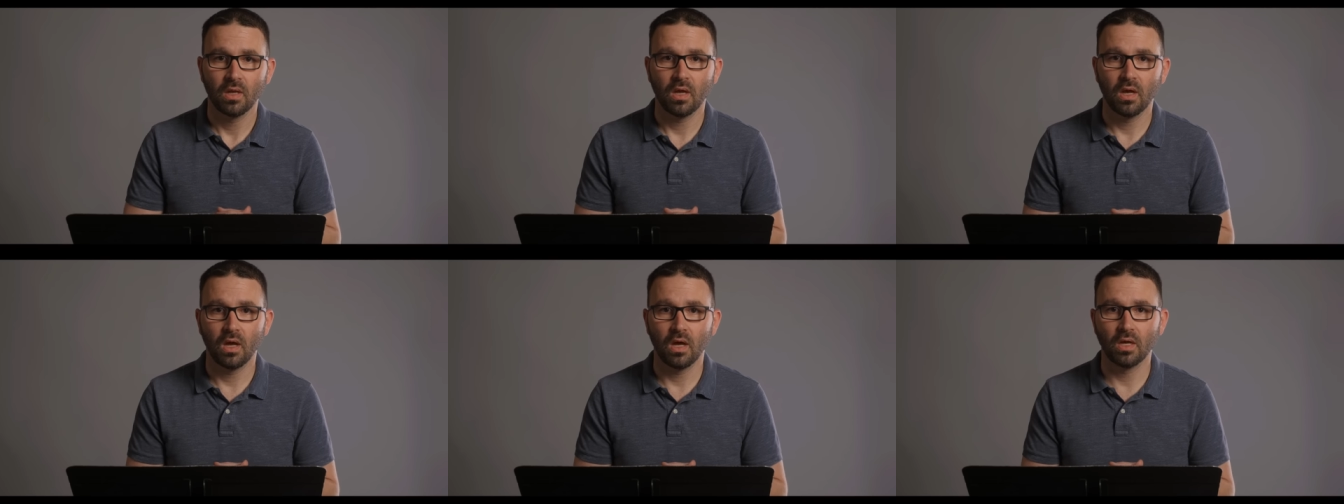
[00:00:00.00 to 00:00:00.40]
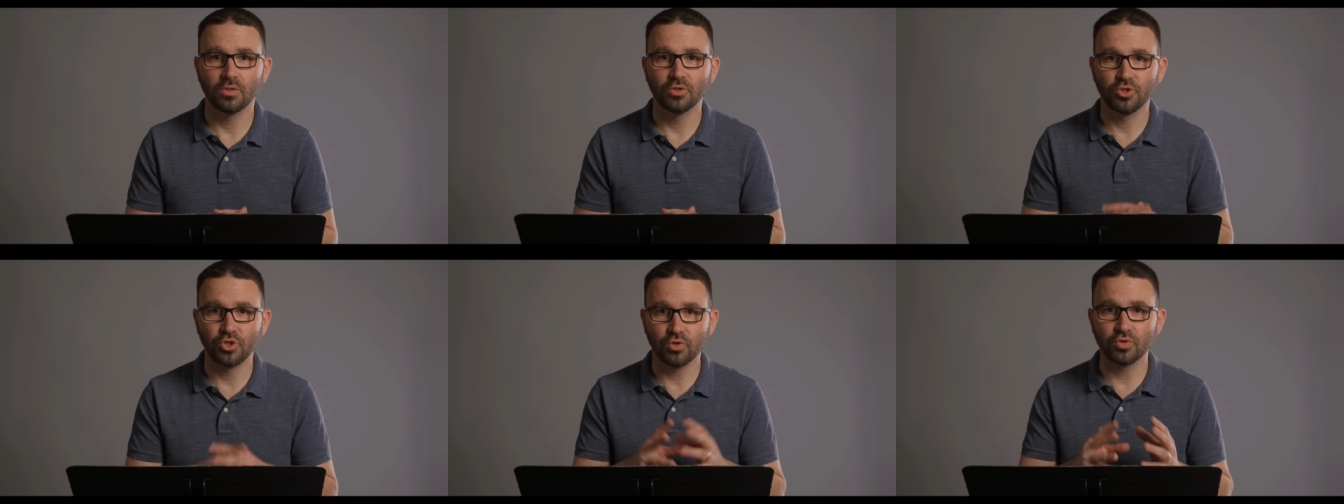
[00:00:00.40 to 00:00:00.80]
Uh,
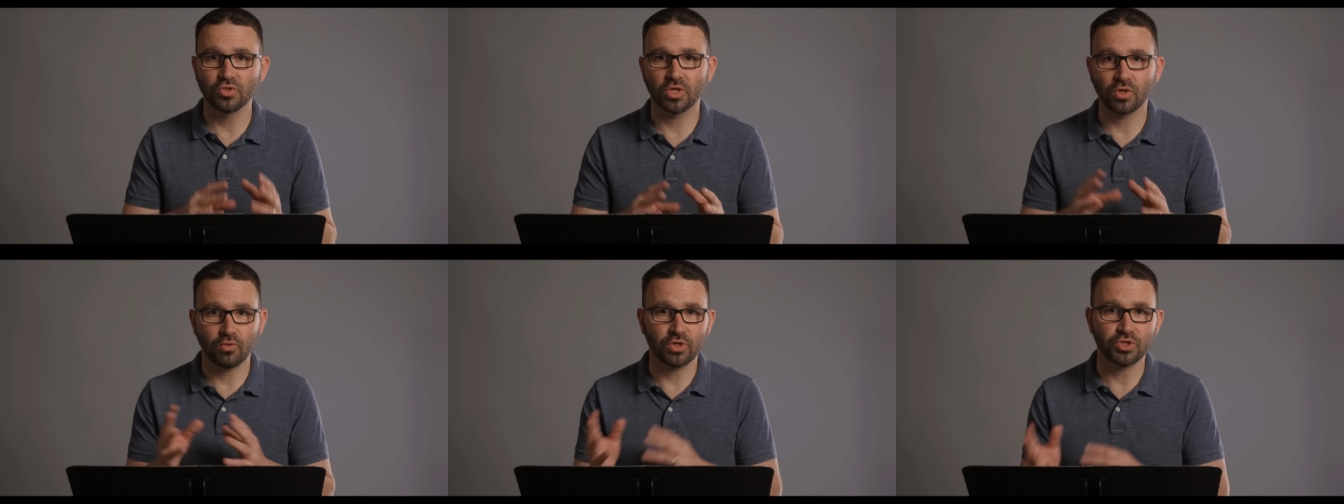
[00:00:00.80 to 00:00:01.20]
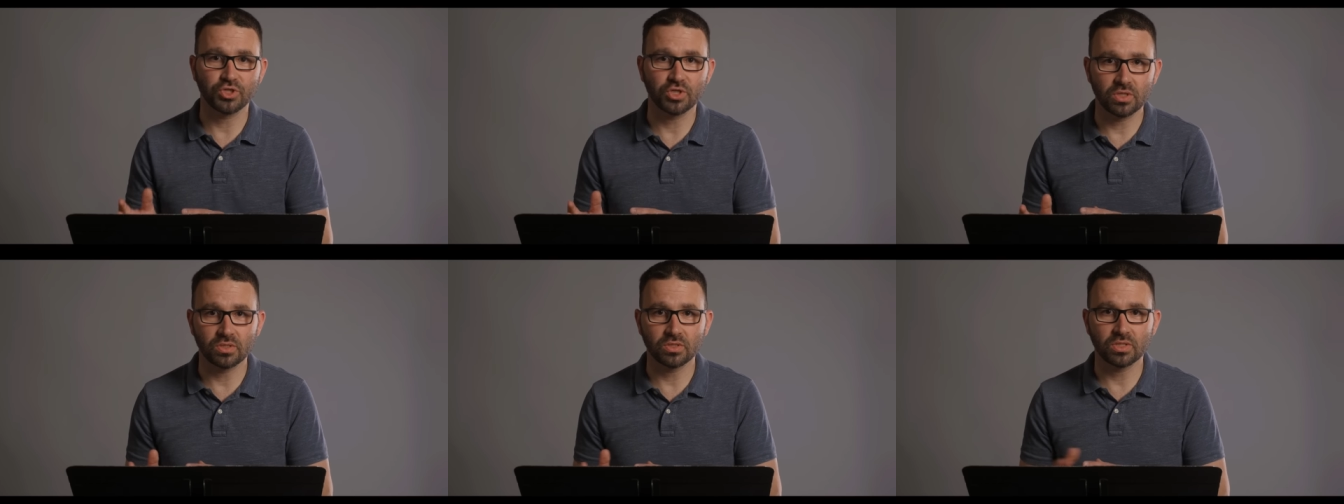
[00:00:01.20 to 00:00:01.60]
Jews and
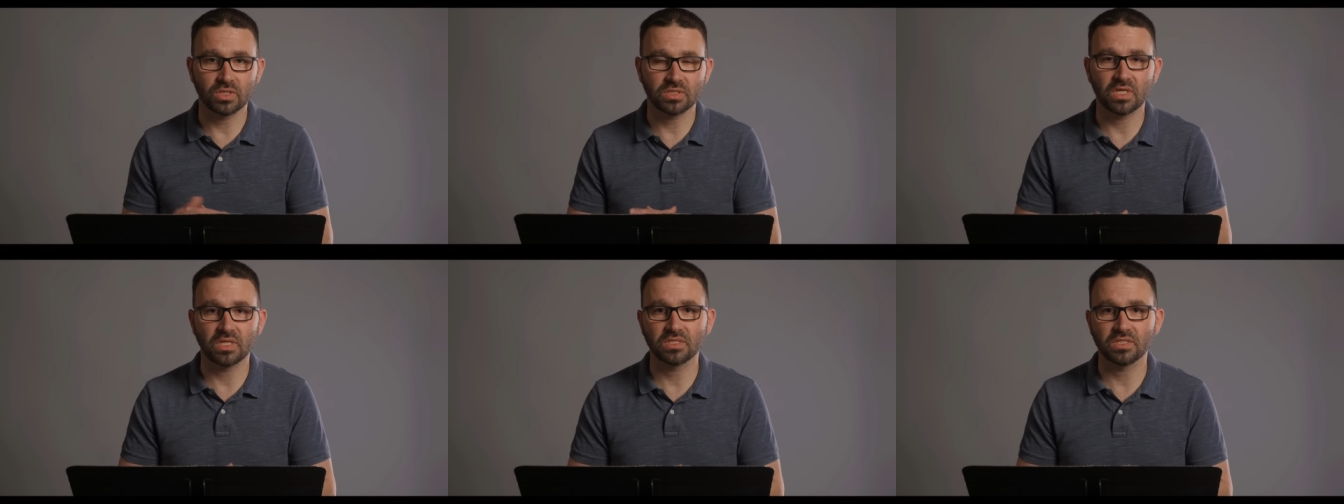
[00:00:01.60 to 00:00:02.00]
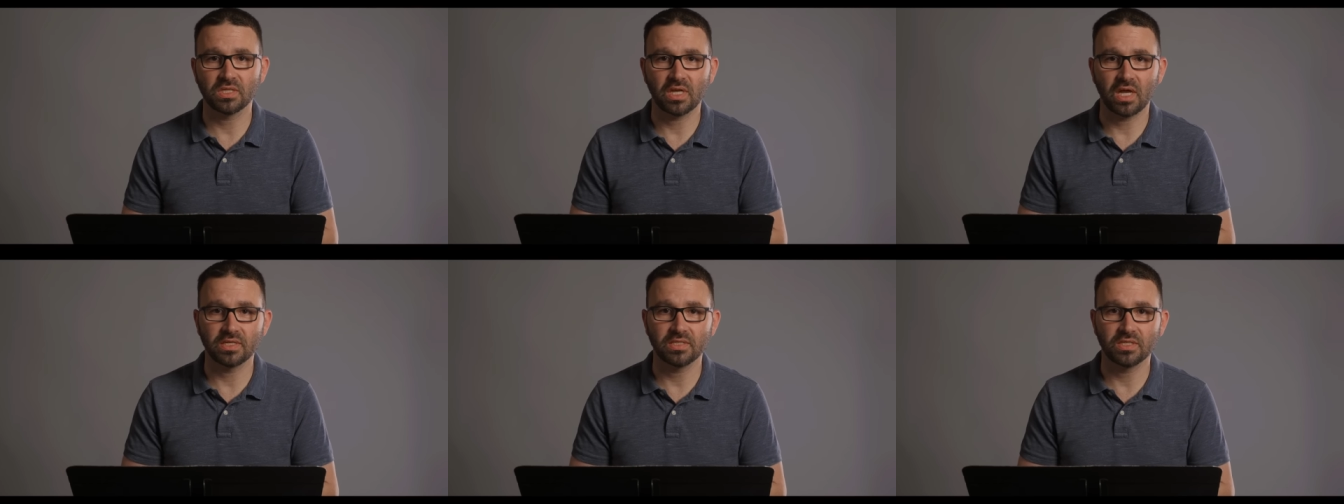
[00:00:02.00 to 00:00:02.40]
Christians since the
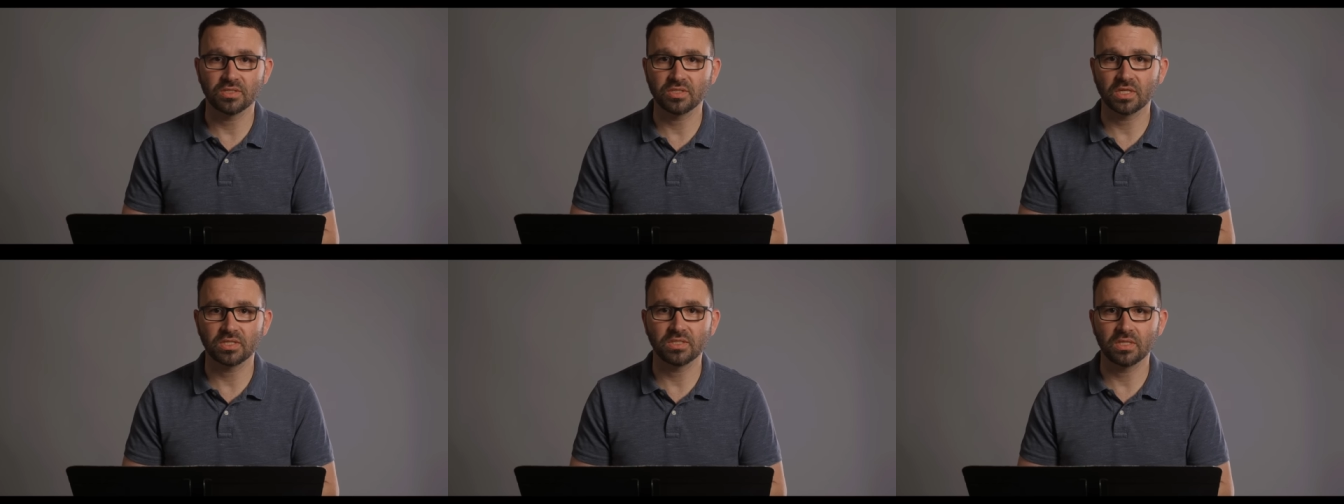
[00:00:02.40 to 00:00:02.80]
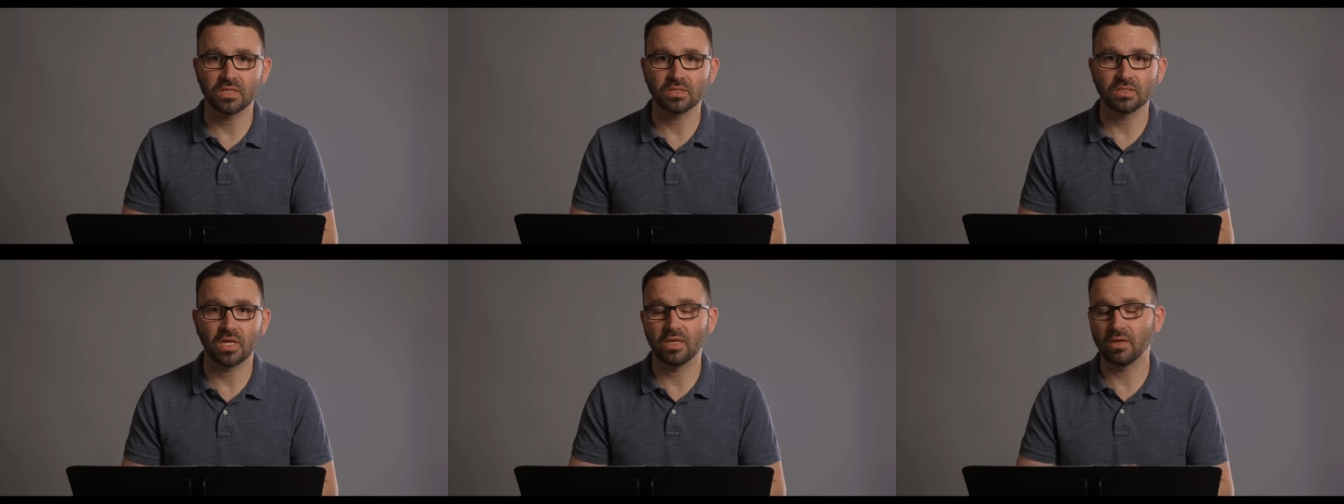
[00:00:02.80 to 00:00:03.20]

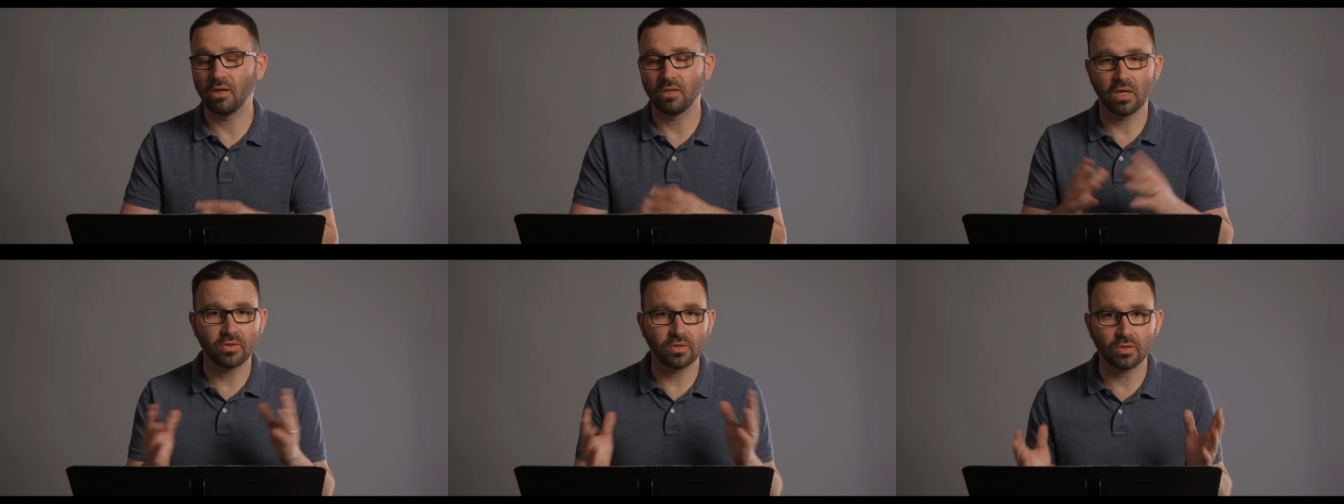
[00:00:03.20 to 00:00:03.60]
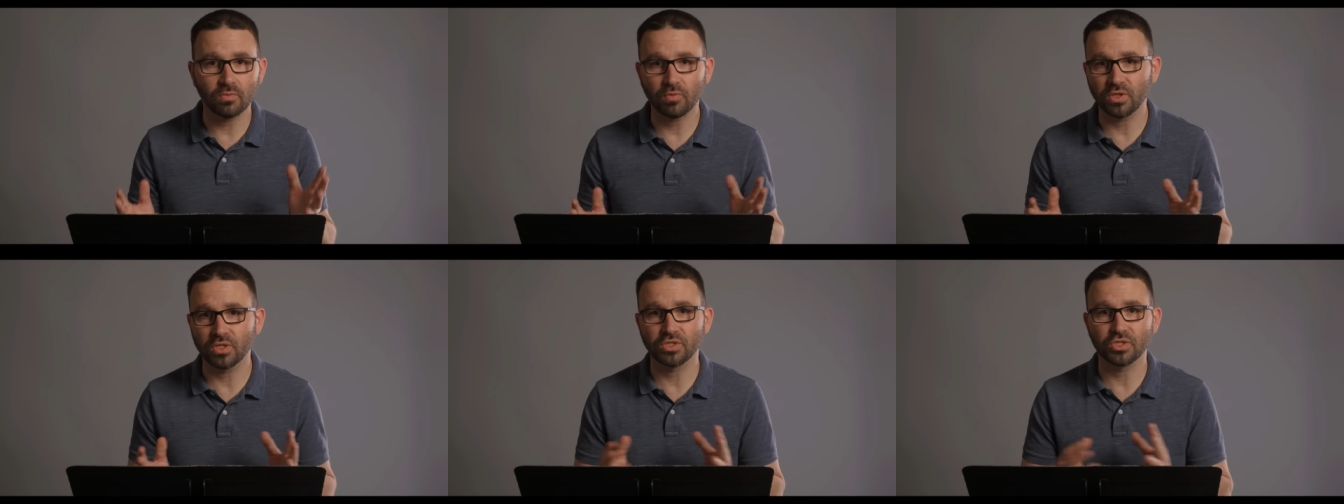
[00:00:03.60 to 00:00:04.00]
1960s and all other
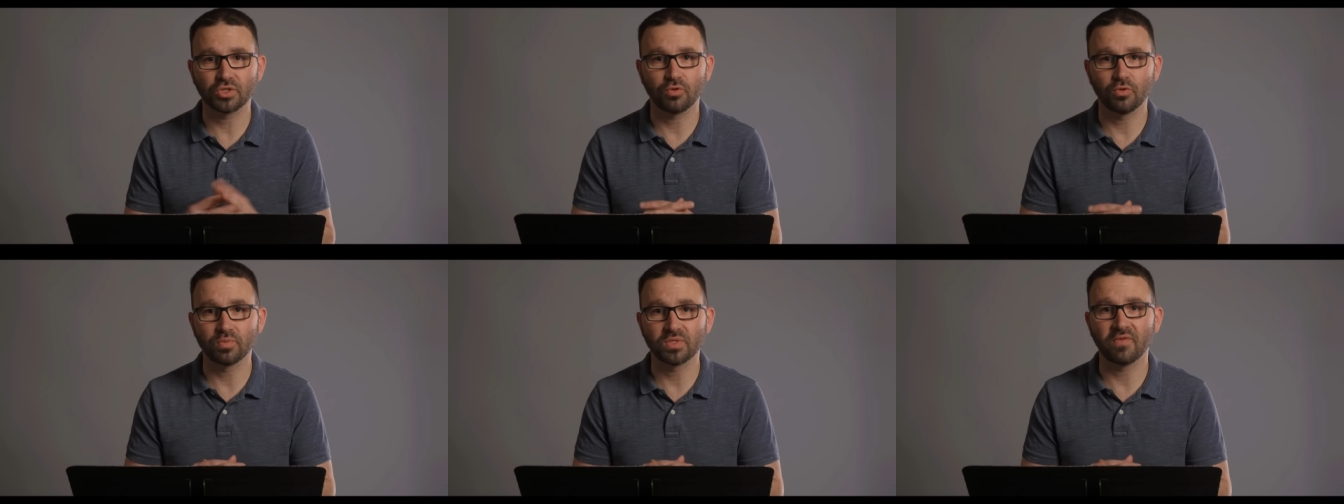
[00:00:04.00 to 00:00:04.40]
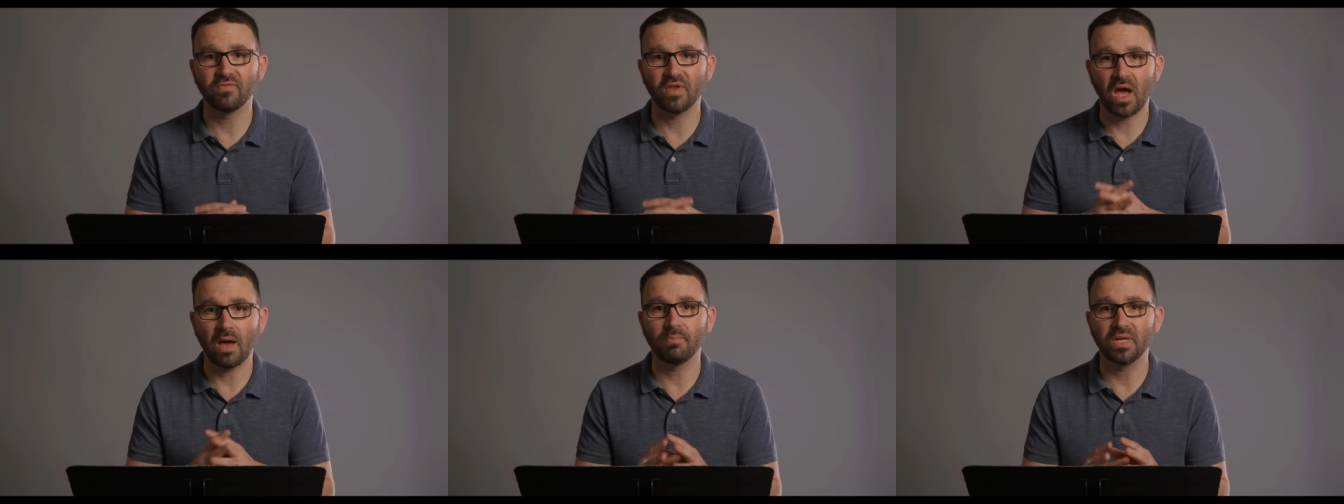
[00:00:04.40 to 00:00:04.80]
religious groups have
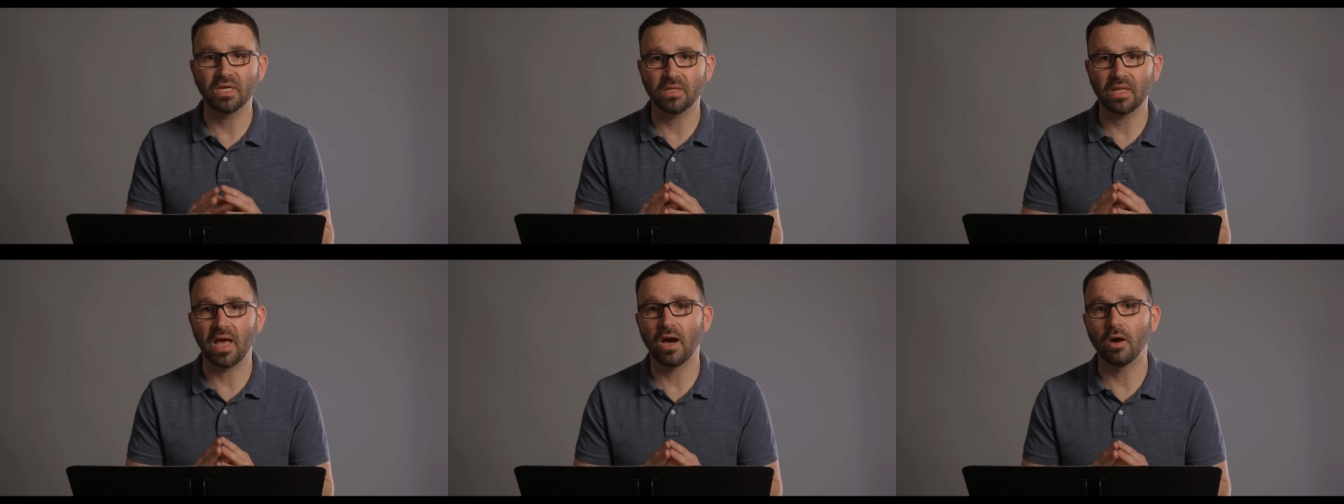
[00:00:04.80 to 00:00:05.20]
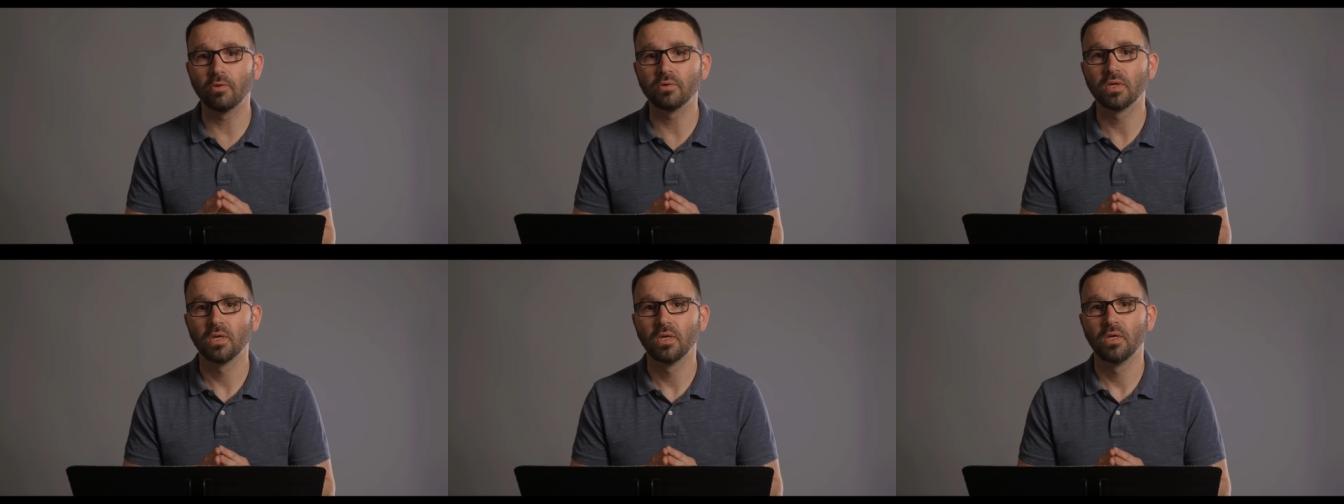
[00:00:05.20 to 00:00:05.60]
not been allowed